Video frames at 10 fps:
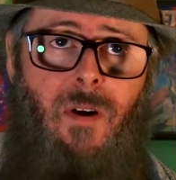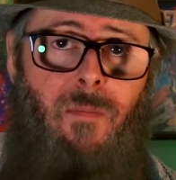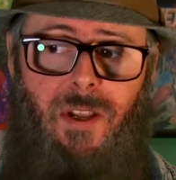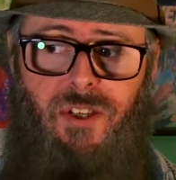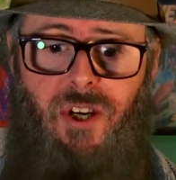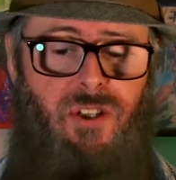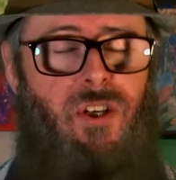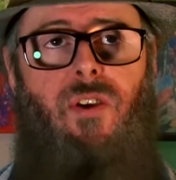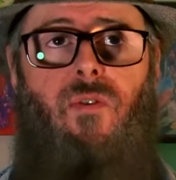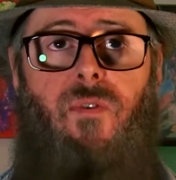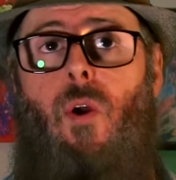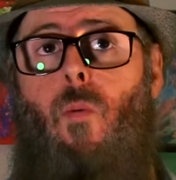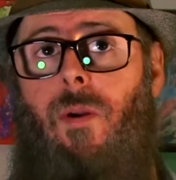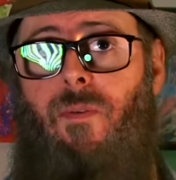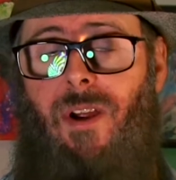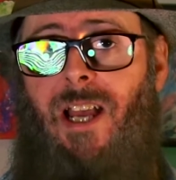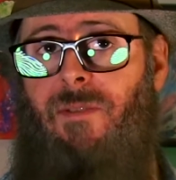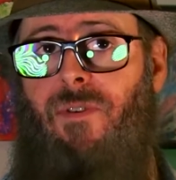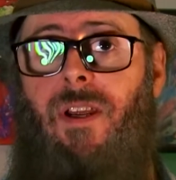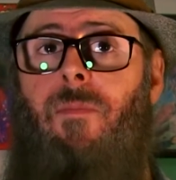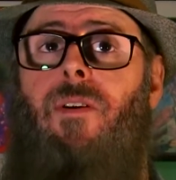I'm not judging you if you don't want to put aspartame in